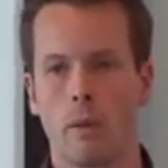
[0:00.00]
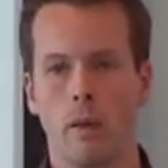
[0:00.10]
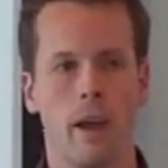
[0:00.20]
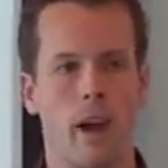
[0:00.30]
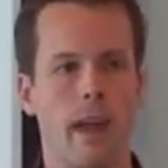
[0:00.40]

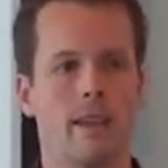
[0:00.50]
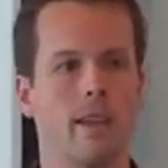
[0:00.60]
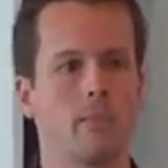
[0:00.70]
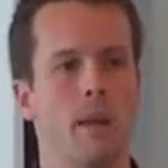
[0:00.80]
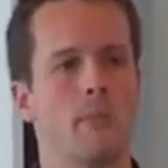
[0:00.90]
where I had
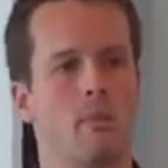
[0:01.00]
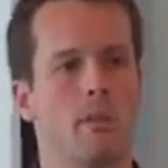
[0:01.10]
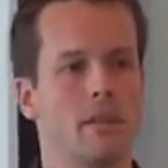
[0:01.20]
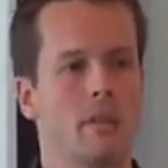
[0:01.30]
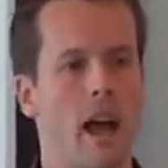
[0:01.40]
these people
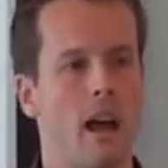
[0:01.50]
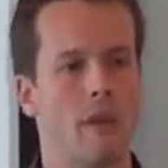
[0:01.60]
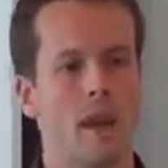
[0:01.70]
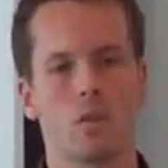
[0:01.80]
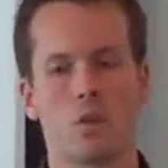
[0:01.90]
on staff and I was